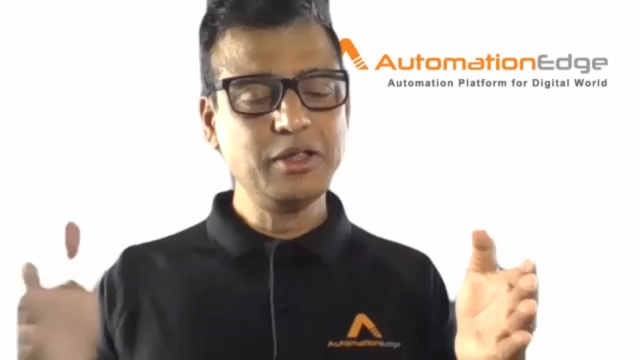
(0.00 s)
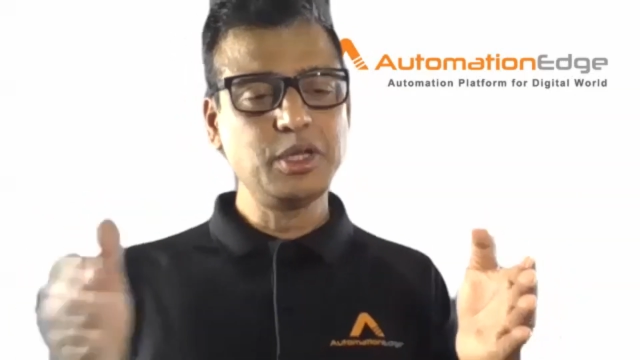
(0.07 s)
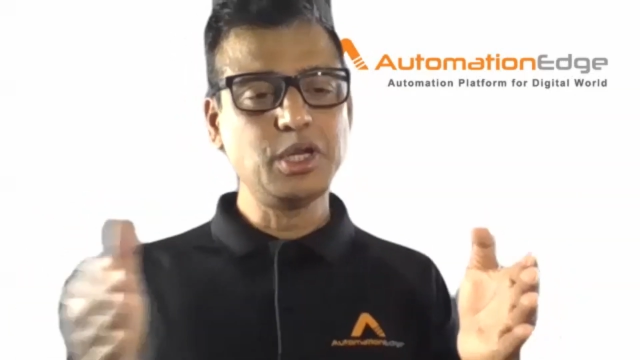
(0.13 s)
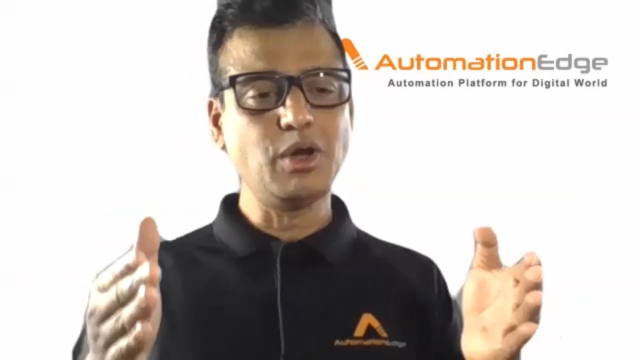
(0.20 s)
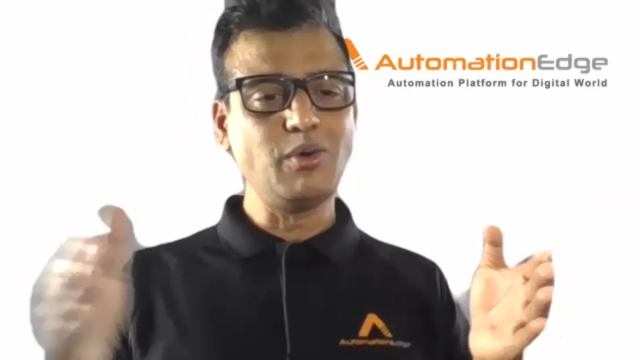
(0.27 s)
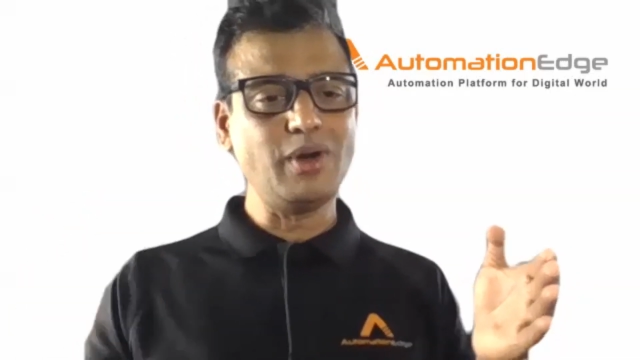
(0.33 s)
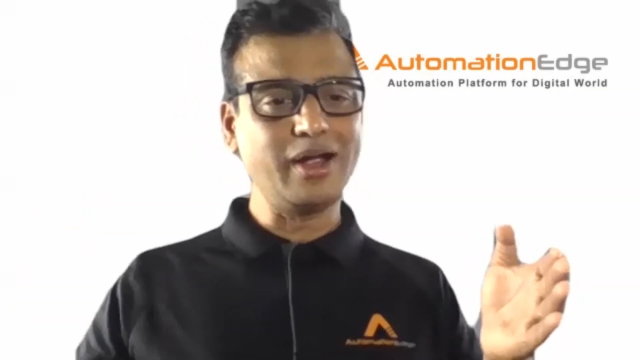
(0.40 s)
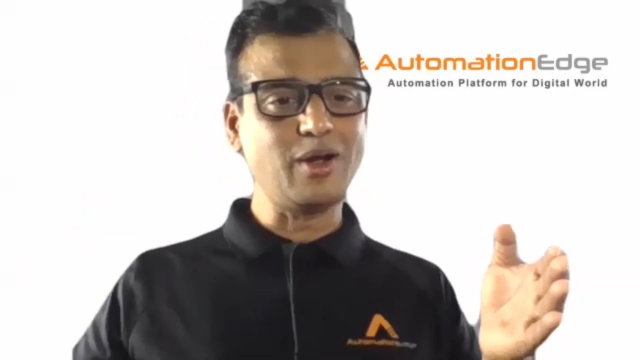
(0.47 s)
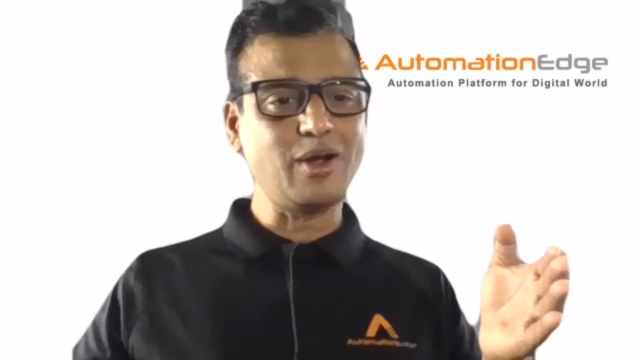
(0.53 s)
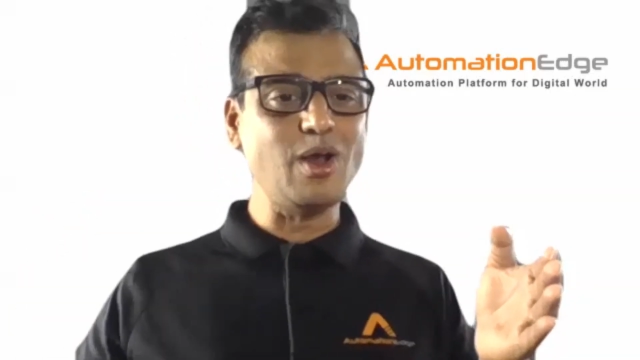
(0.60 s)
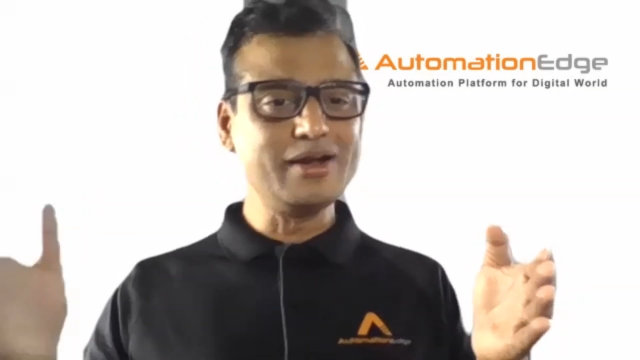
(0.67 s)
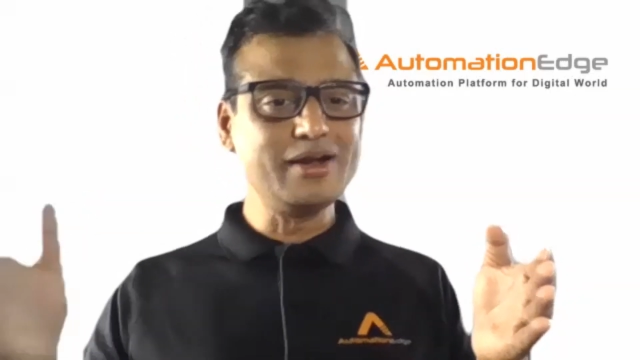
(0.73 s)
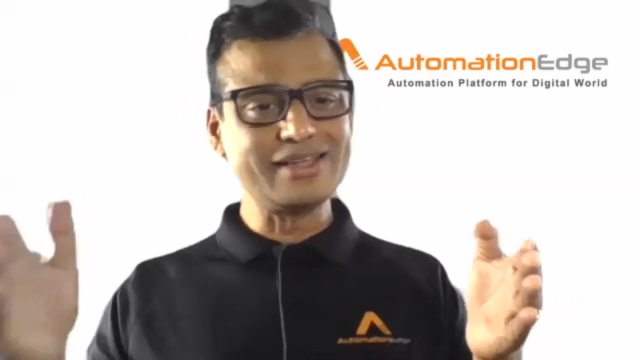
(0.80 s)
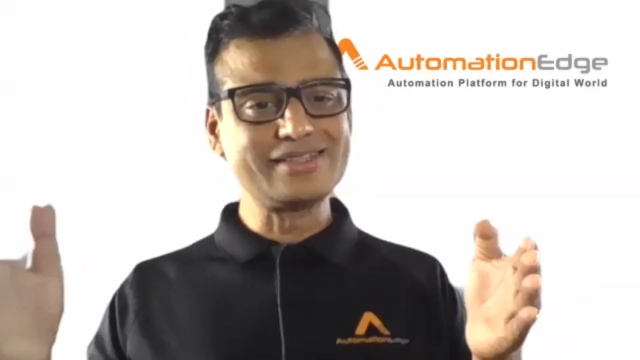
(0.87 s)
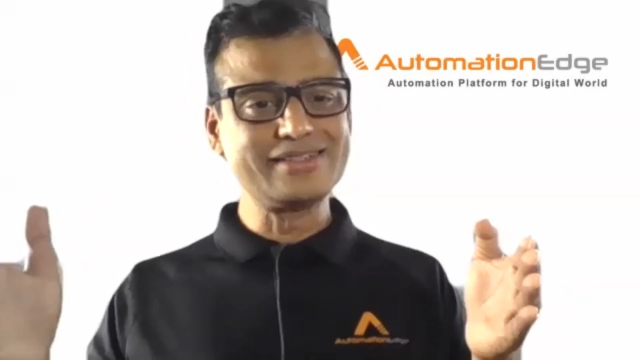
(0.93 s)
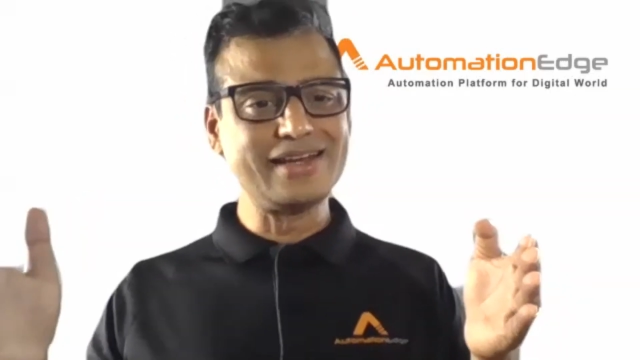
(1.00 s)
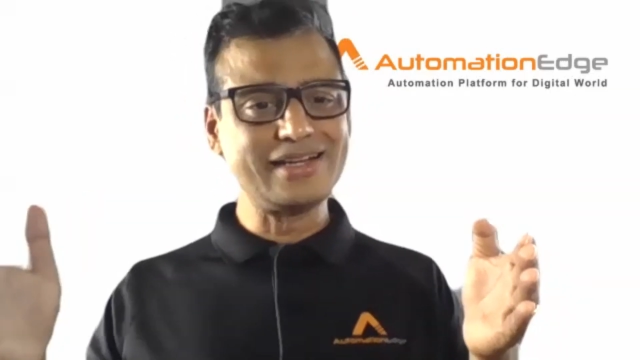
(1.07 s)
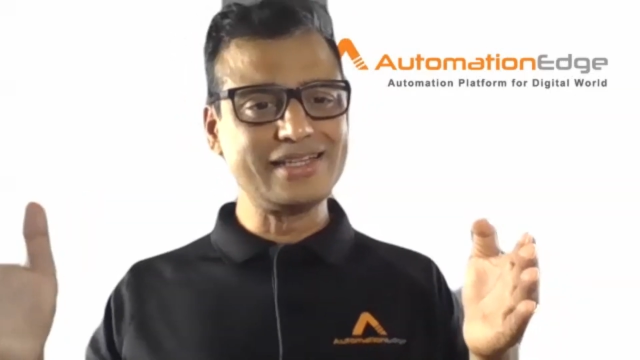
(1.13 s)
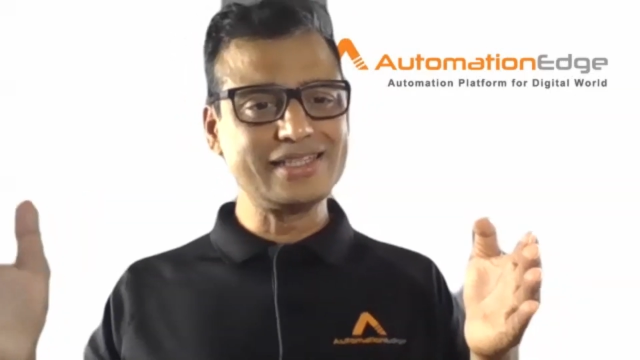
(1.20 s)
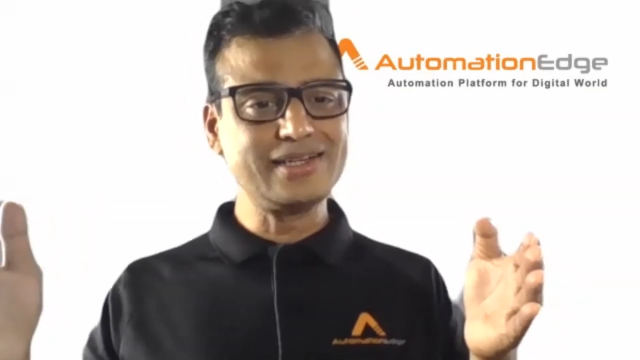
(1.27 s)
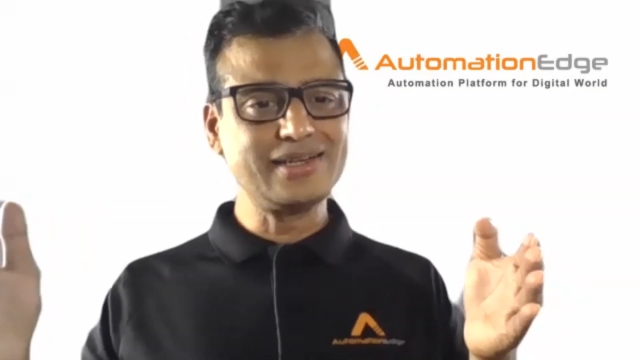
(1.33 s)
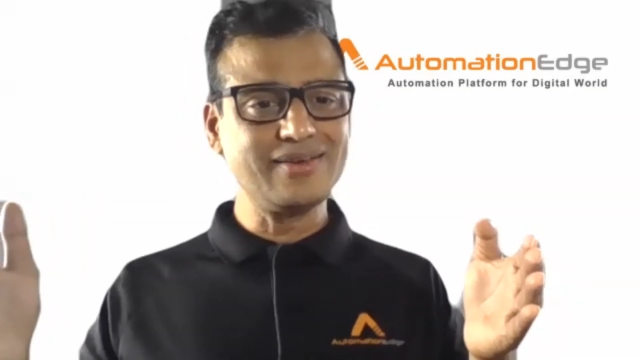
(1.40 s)
Now I call it as
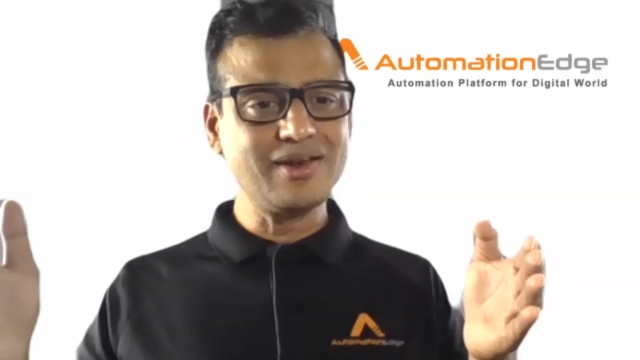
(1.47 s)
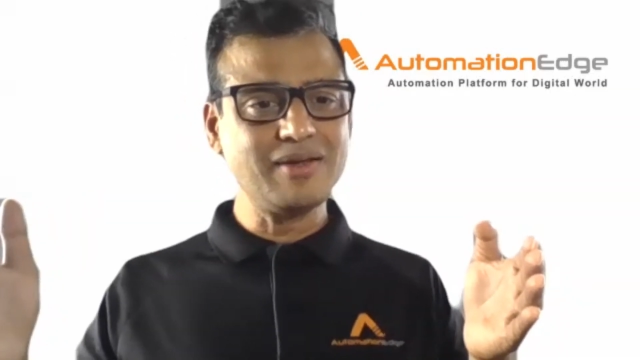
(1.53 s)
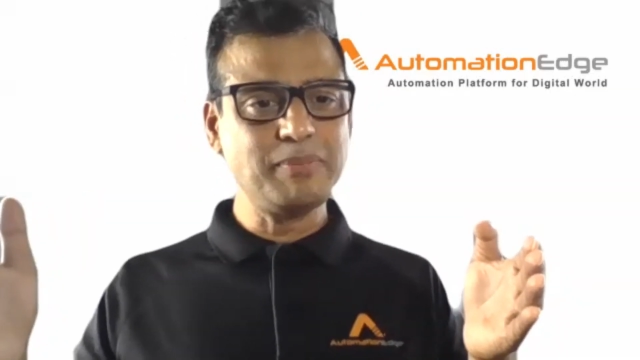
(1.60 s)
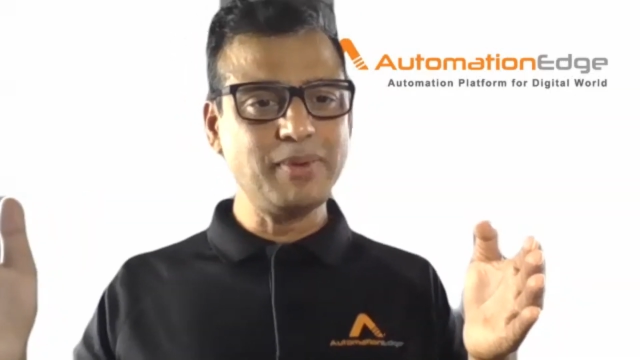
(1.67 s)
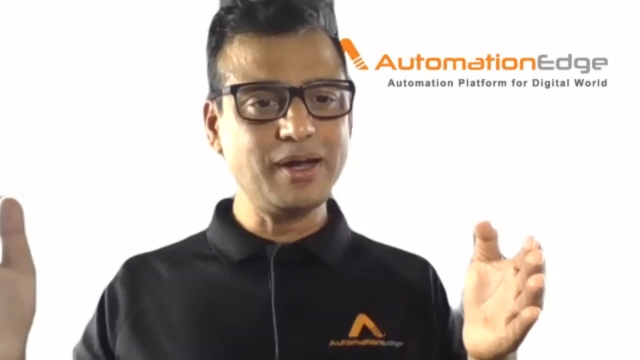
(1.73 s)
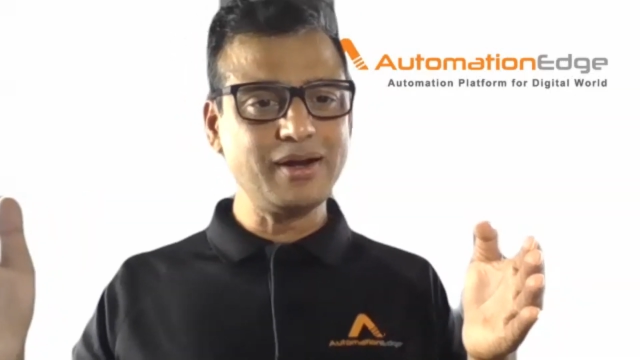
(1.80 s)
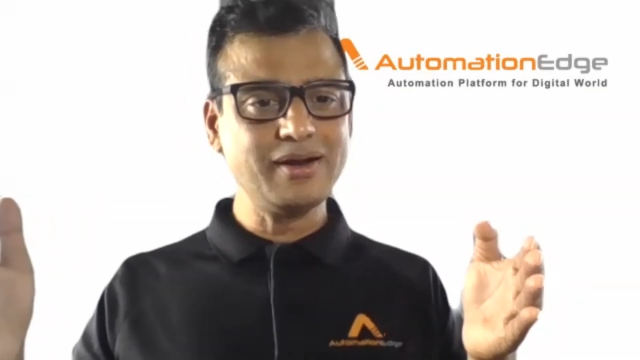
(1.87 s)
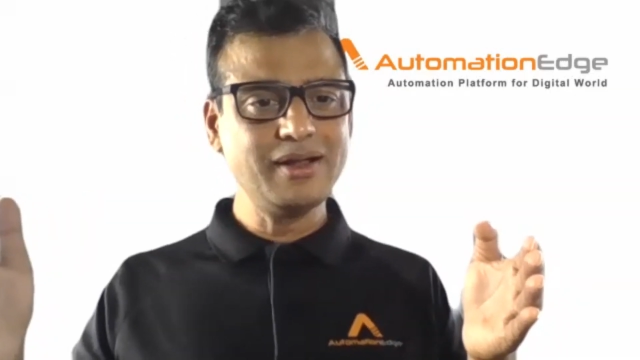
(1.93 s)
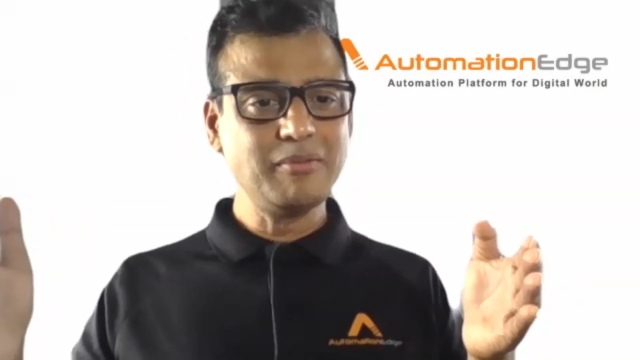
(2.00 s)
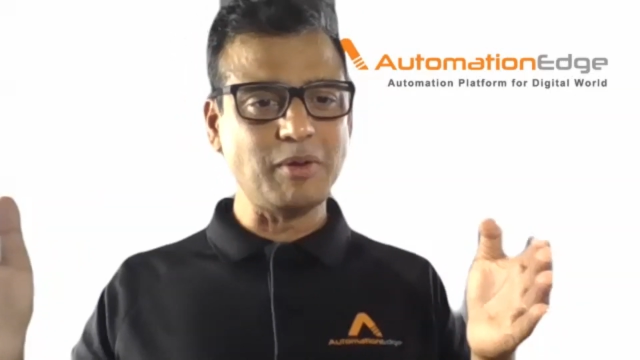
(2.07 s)
netizen developer.